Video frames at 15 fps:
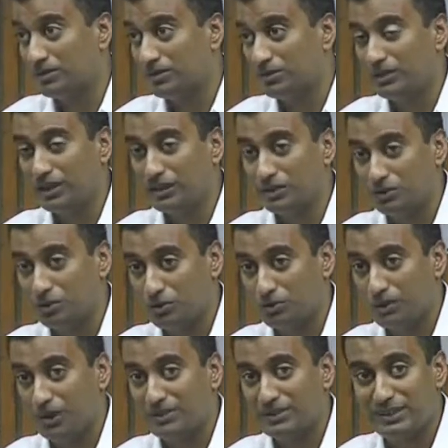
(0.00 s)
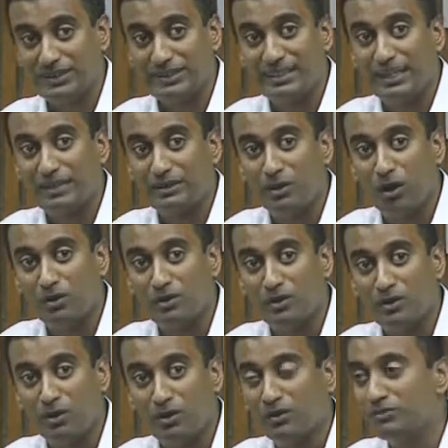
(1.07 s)
2010 Cornell
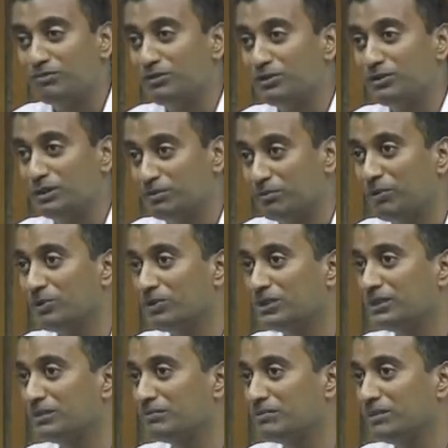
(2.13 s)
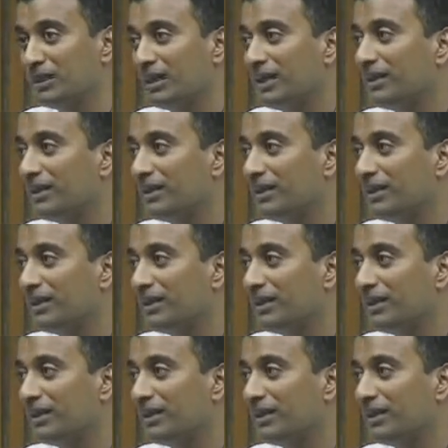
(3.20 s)
Law Review Symposium